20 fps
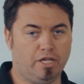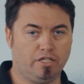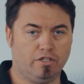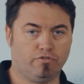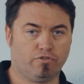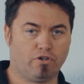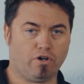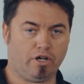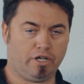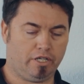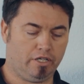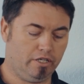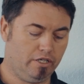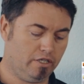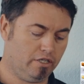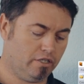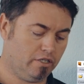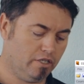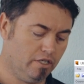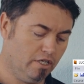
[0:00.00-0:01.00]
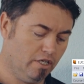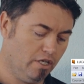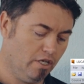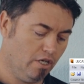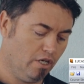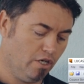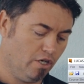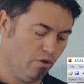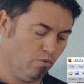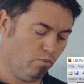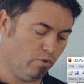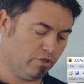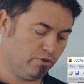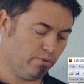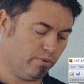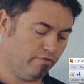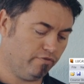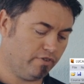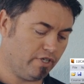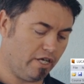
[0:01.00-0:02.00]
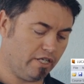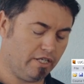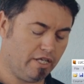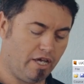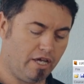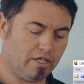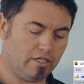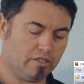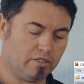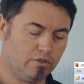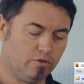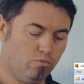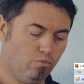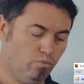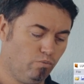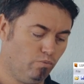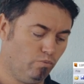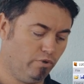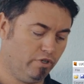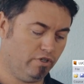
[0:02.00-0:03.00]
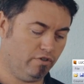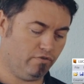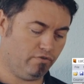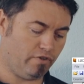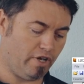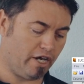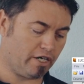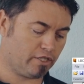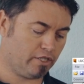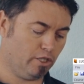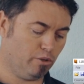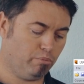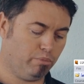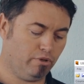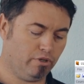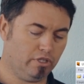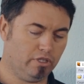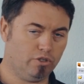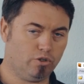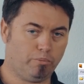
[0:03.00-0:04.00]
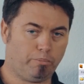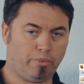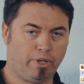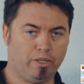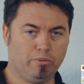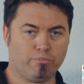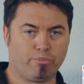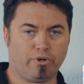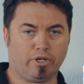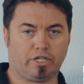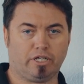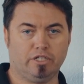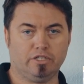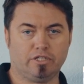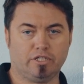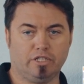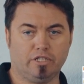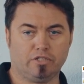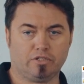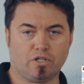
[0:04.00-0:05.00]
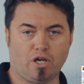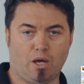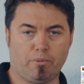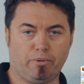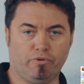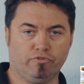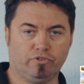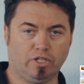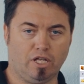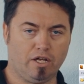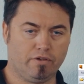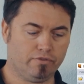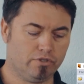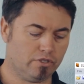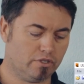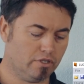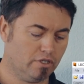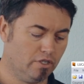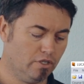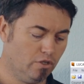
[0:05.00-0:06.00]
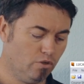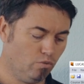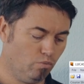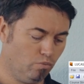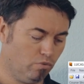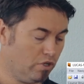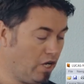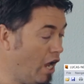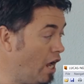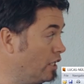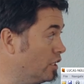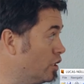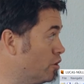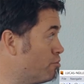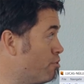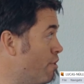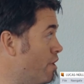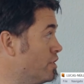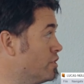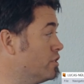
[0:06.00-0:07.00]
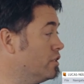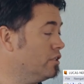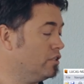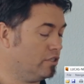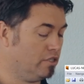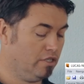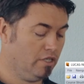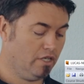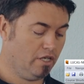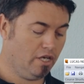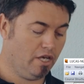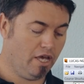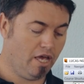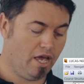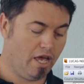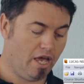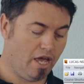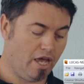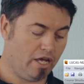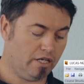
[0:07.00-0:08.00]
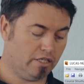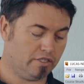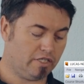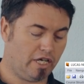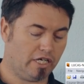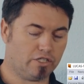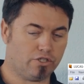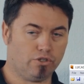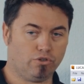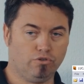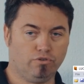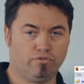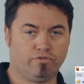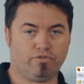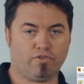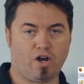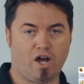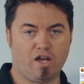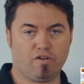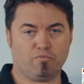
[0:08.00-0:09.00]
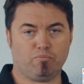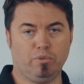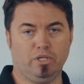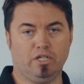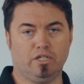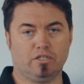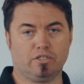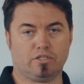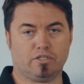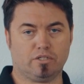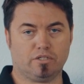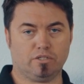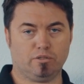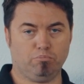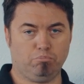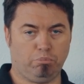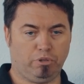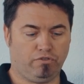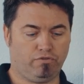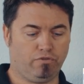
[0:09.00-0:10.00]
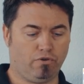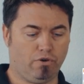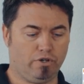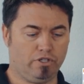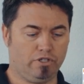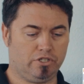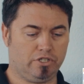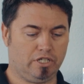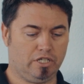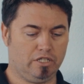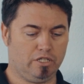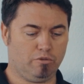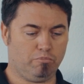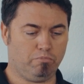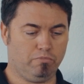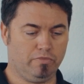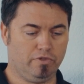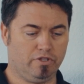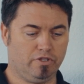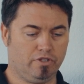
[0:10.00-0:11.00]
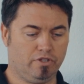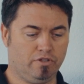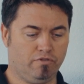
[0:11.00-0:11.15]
that you've got here, once we've done that, we've actually put a little pinprick into this type of gloves under pressure, and it takes a good 5 minutes before you see the